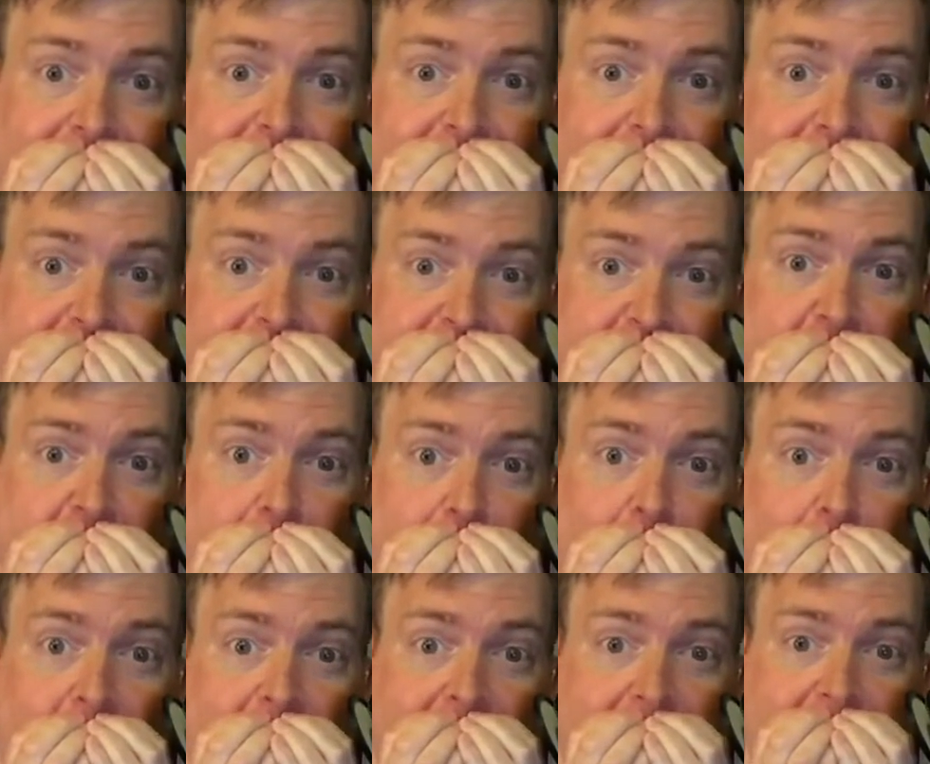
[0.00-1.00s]
cheap
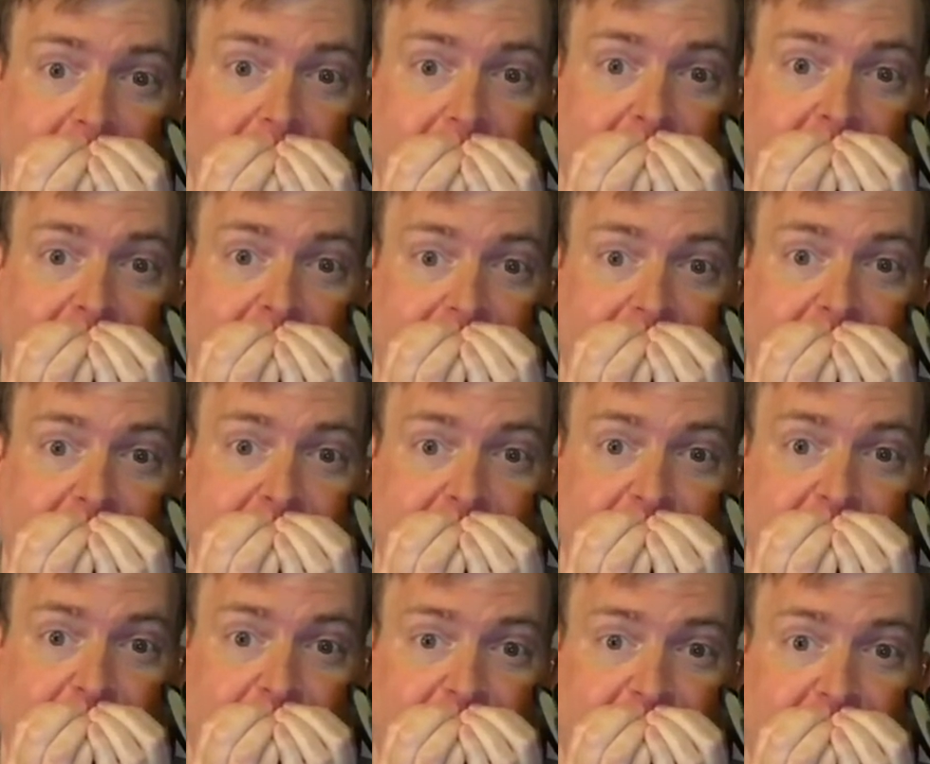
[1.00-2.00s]
way to get
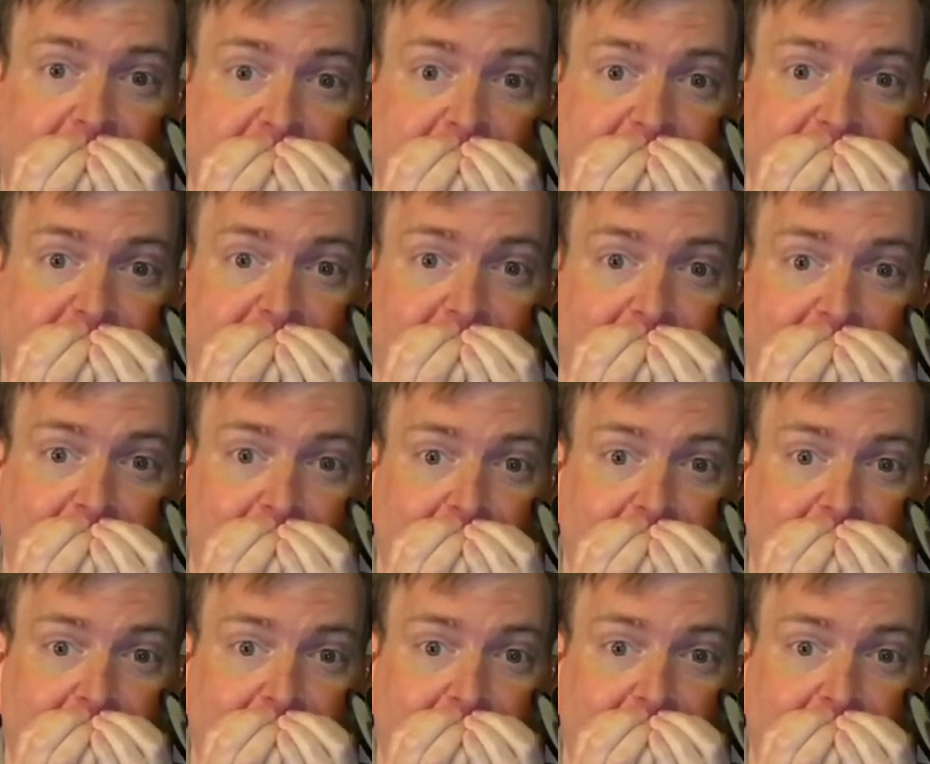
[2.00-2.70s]
you a face covered,